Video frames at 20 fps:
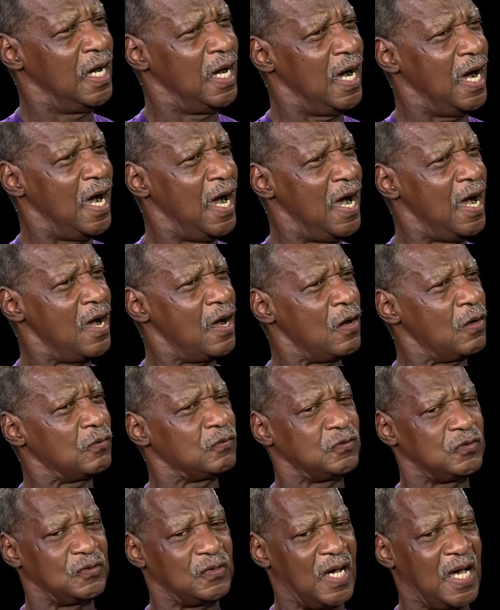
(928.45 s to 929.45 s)
how
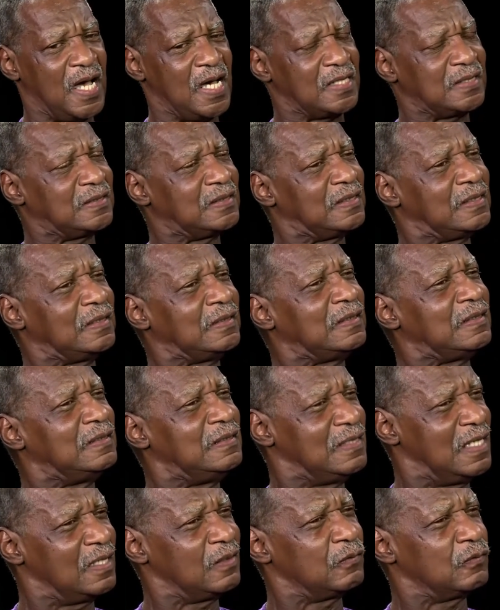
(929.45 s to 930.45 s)
to actually
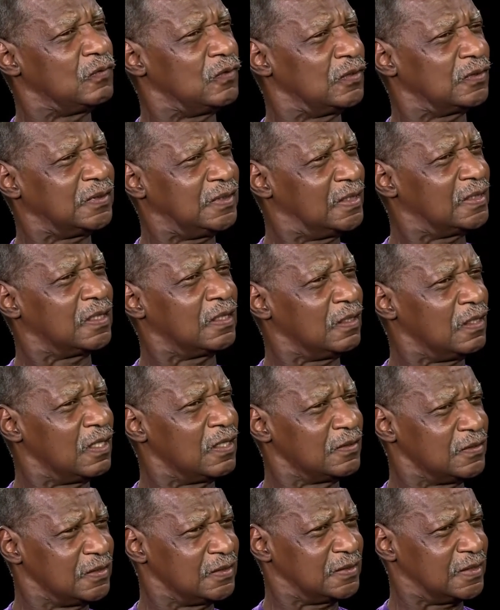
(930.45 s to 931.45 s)
network in a
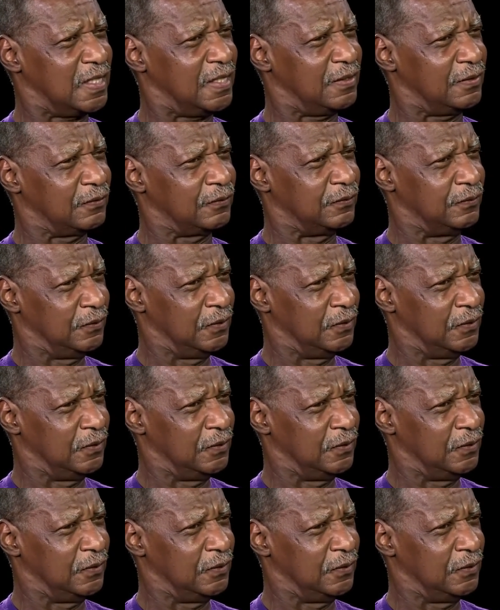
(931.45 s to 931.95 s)
larger scale.